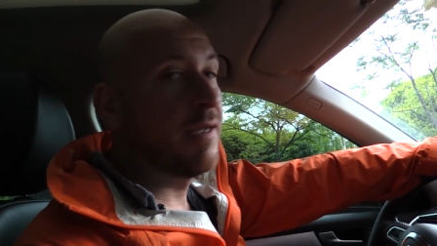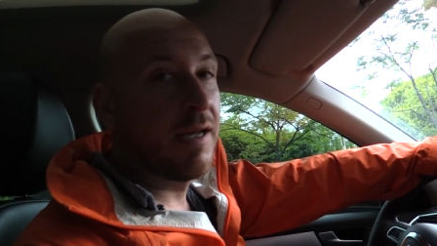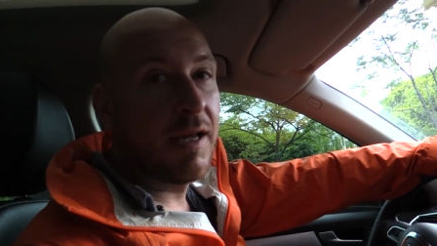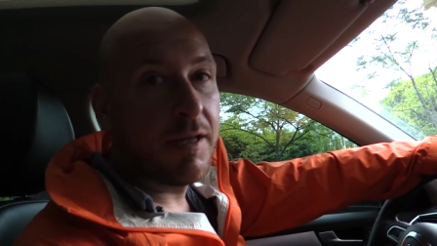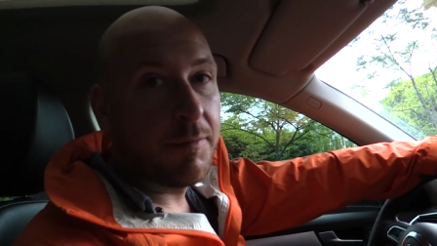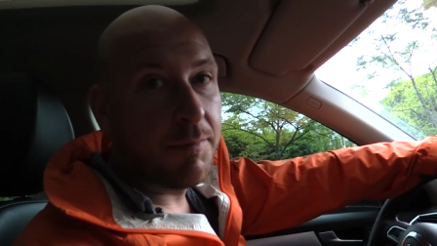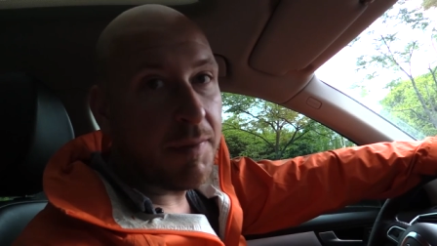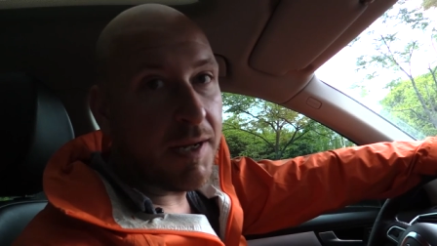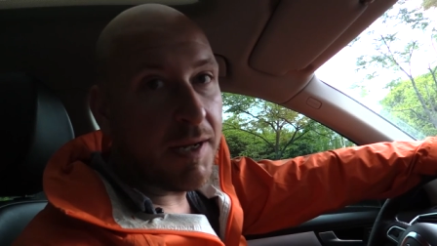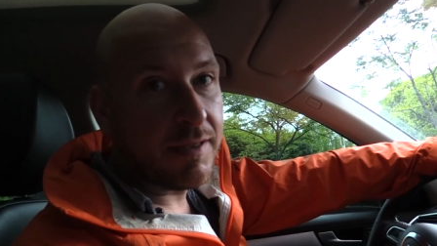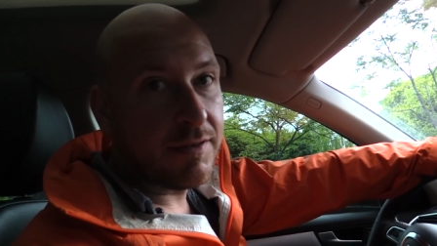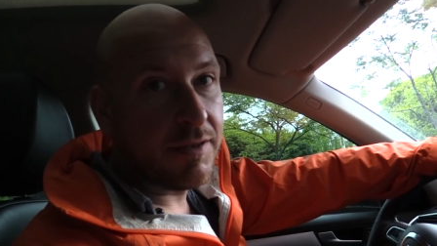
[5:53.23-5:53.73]

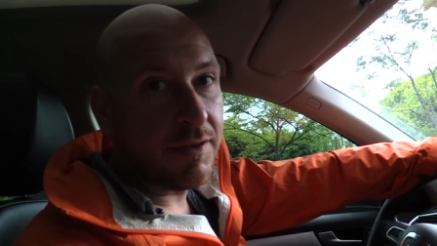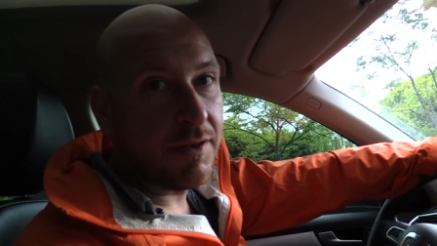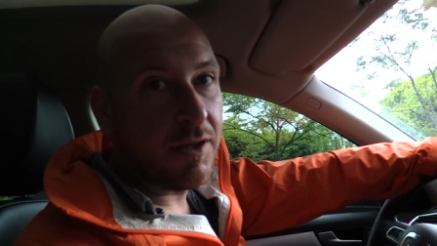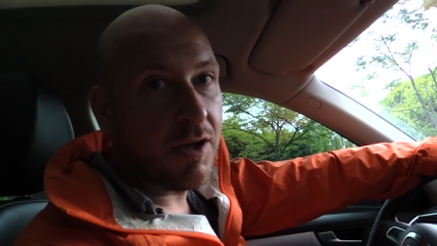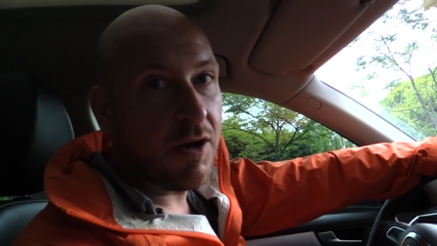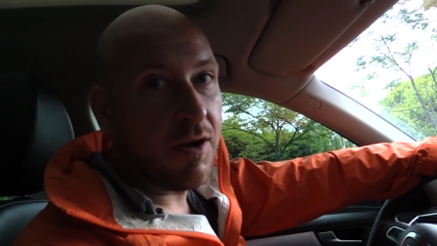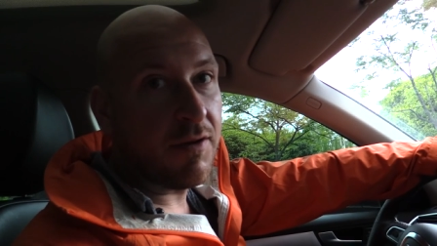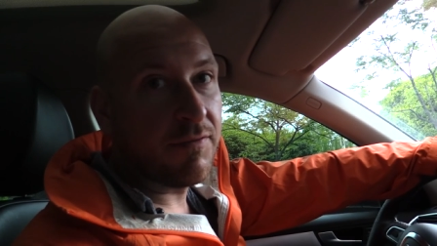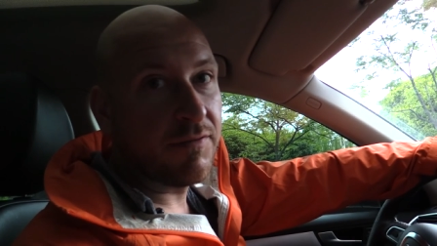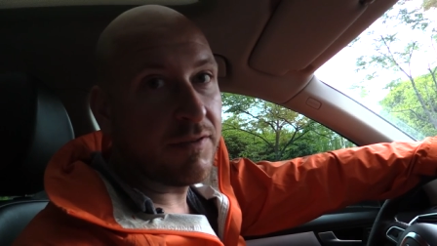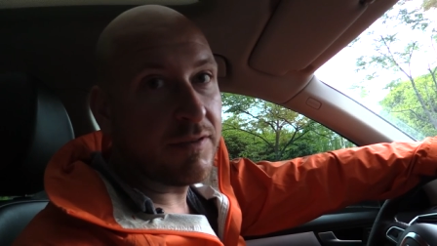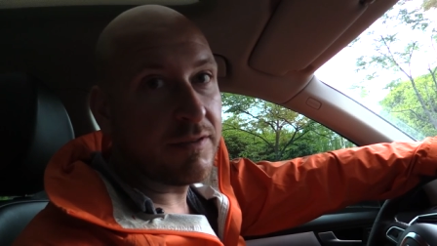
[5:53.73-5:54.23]
head back to the
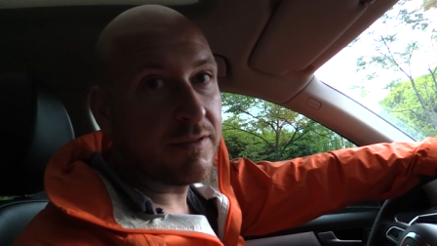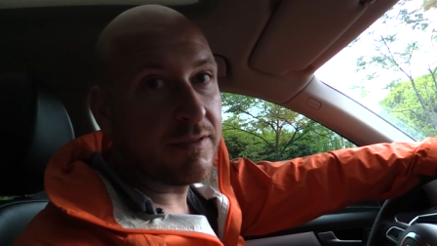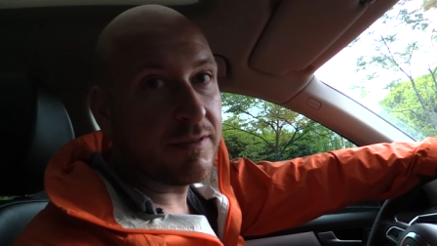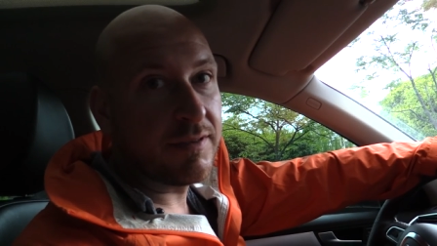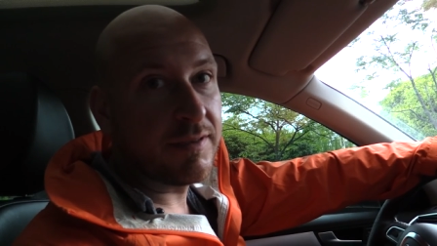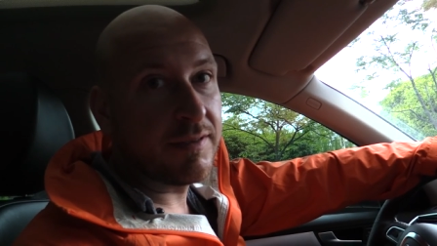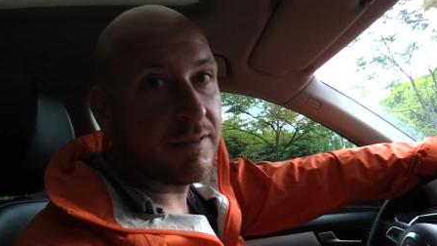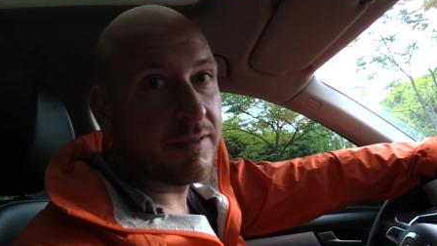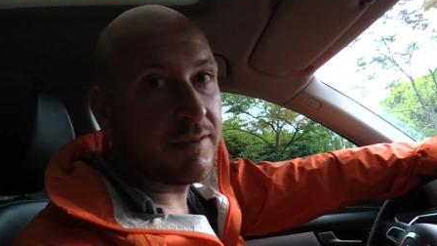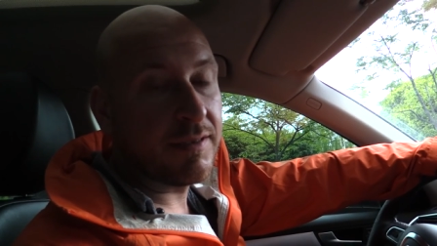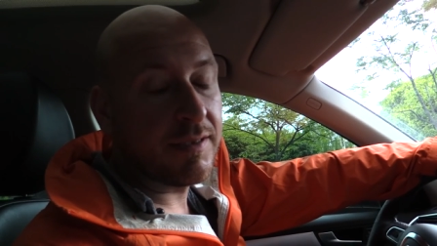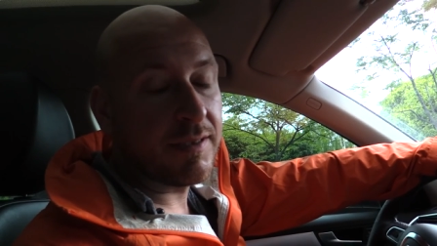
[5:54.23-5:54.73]
office
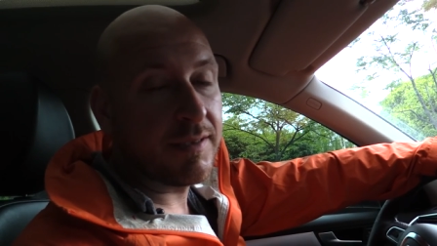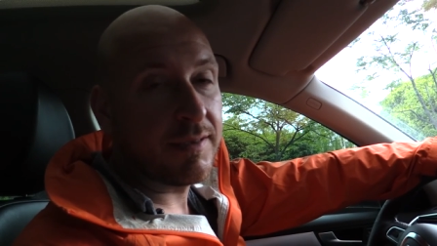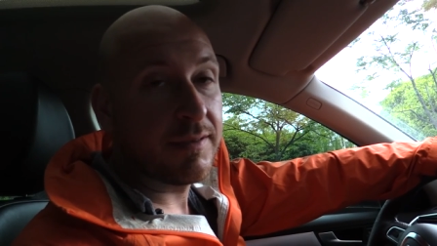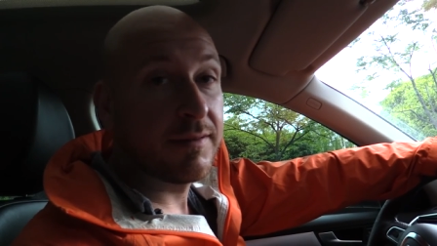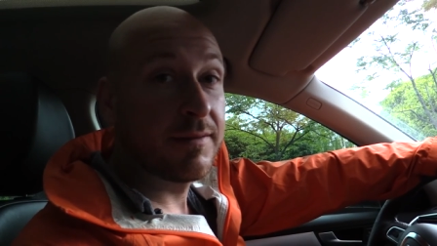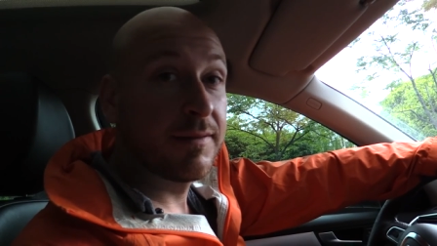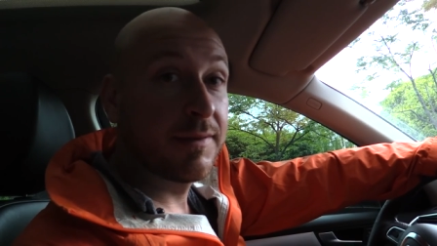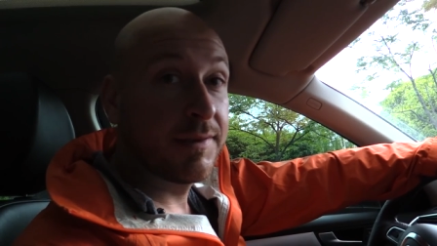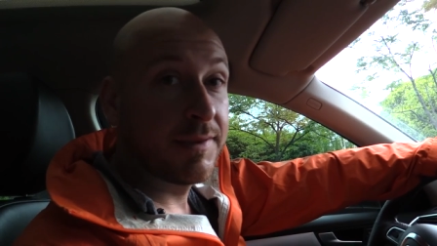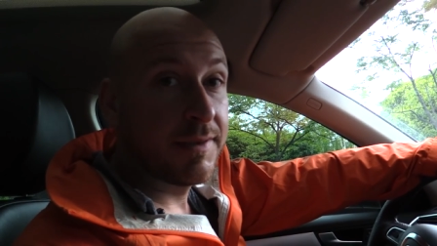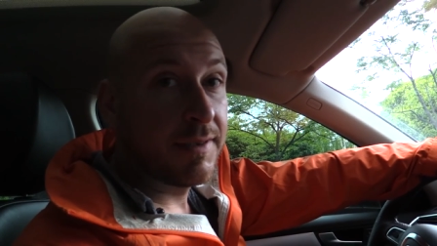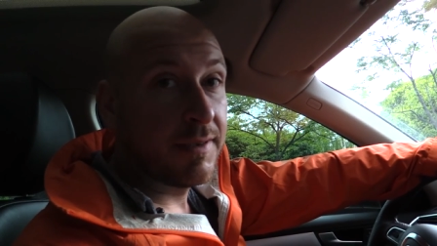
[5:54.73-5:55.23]
and uh,
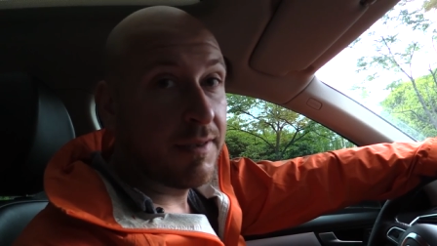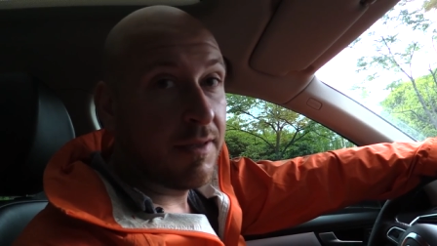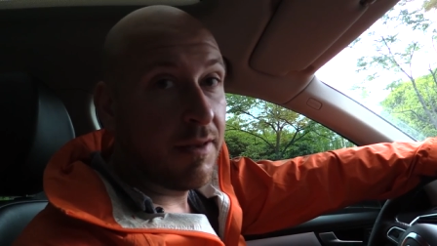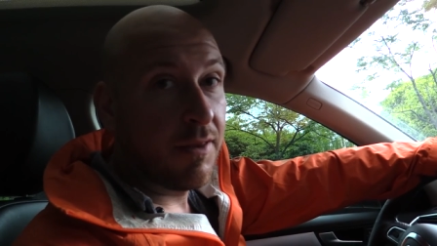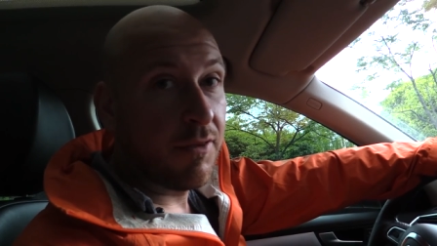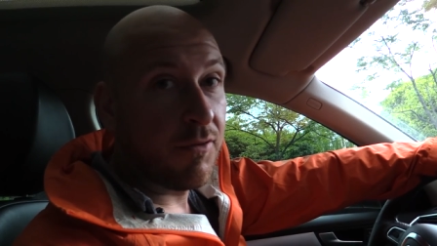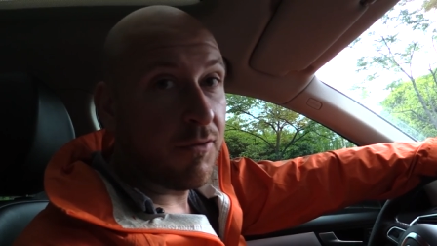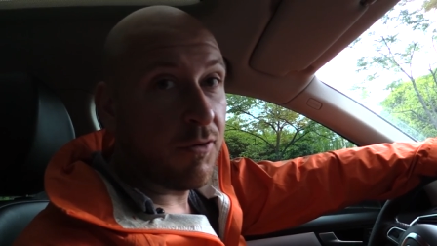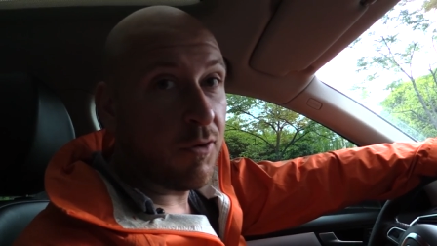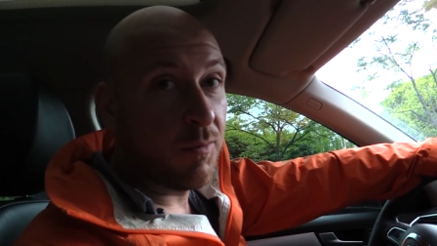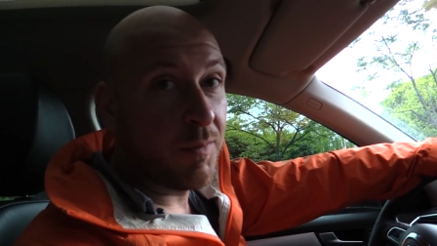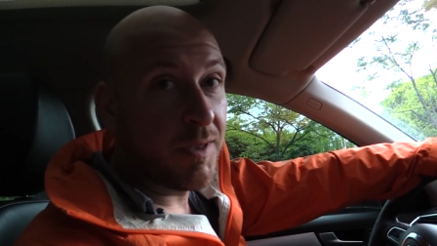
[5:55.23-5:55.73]

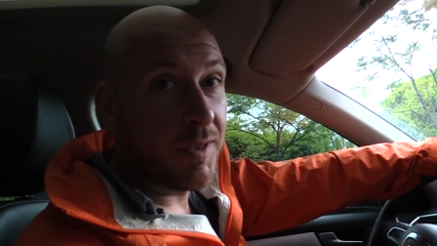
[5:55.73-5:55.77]
throw them